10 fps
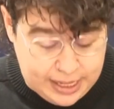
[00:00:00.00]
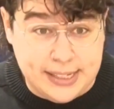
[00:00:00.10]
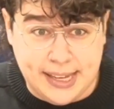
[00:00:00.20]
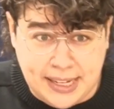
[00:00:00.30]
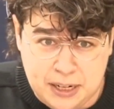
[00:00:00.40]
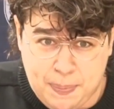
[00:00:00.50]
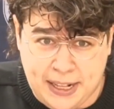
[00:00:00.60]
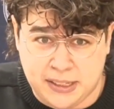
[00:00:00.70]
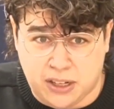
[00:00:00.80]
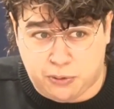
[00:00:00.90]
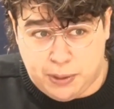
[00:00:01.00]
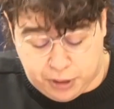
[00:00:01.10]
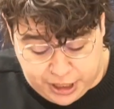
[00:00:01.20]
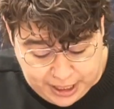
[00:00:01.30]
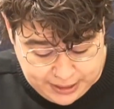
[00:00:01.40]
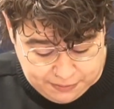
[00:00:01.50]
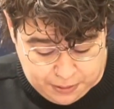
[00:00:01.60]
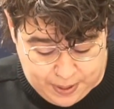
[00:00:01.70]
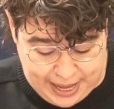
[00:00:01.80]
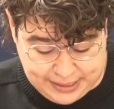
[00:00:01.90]
Sex depends on reproductive
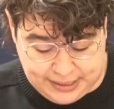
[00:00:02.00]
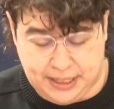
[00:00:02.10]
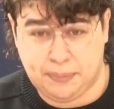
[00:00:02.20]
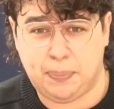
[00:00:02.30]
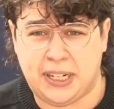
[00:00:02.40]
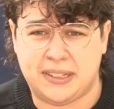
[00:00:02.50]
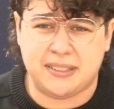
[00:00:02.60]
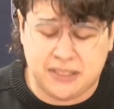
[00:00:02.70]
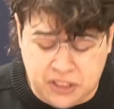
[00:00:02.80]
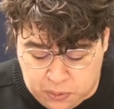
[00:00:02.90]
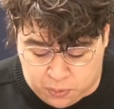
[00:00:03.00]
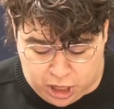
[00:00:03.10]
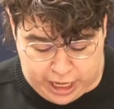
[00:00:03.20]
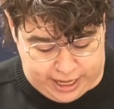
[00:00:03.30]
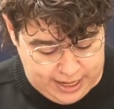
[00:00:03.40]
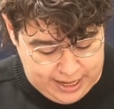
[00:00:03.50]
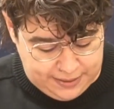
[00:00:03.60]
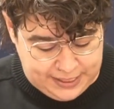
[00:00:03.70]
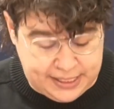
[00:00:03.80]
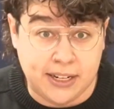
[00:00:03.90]
capacity, but don't worry,
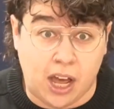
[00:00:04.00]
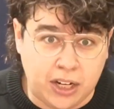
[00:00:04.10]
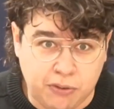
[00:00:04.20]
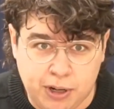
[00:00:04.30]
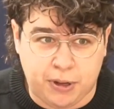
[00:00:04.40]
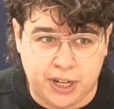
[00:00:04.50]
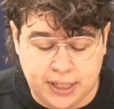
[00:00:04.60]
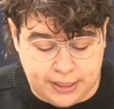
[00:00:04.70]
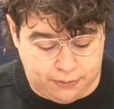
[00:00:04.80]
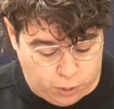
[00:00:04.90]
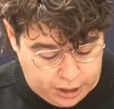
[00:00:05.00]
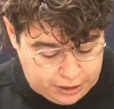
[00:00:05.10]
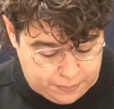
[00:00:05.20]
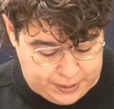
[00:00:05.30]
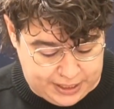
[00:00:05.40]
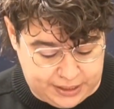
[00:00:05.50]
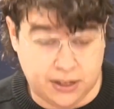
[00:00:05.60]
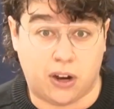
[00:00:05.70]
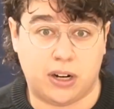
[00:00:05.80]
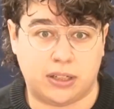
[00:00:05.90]
these non reproductive worker
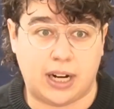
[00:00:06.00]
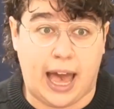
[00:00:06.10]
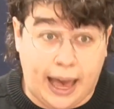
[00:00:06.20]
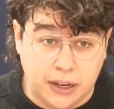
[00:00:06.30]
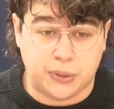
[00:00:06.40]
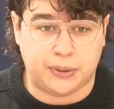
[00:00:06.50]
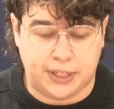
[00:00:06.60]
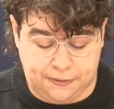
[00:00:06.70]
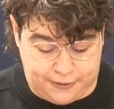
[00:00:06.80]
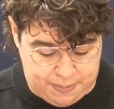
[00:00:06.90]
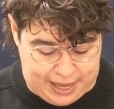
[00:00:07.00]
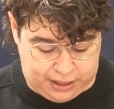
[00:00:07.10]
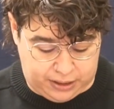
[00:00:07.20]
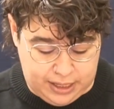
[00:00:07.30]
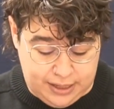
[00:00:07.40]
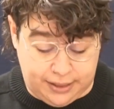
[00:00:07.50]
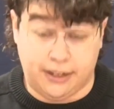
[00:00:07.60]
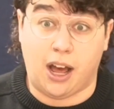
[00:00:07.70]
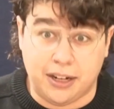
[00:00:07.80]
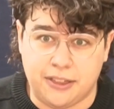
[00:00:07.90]
bees are actually female,
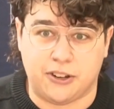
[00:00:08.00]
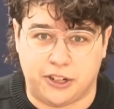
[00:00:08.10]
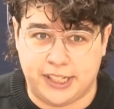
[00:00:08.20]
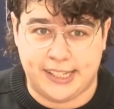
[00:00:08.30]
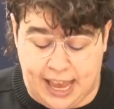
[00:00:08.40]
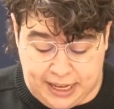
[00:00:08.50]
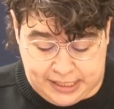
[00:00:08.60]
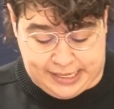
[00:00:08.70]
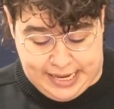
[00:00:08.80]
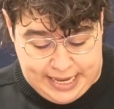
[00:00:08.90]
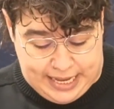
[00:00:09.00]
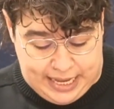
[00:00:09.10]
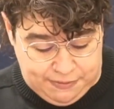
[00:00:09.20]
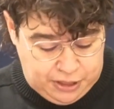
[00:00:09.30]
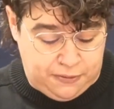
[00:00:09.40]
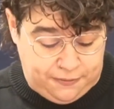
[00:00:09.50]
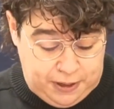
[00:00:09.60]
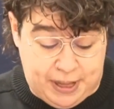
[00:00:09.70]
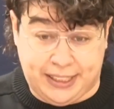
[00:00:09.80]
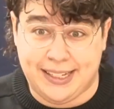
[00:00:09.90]
not a third sex, even though
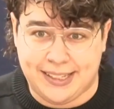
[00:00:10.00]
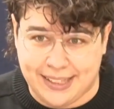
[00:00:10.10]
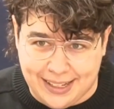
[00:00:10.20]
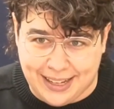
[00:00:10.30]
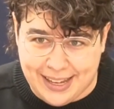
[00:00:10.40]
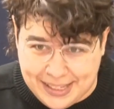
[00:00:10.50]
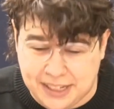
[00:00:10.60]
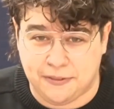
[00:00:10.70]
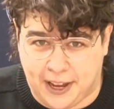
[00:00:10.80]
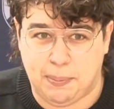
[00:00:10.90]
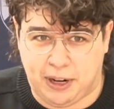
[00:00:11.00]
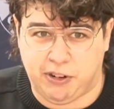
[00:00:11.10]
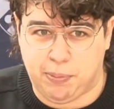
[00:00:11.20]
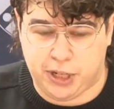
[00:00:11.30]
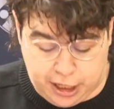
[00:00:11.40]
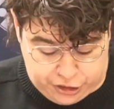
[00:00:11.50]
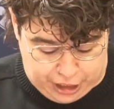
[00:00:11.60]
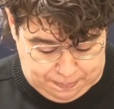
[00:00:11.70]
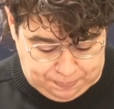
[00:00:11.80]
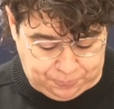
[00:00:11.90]
femaleness is defined by
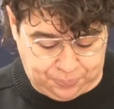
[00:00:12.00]
reproduction.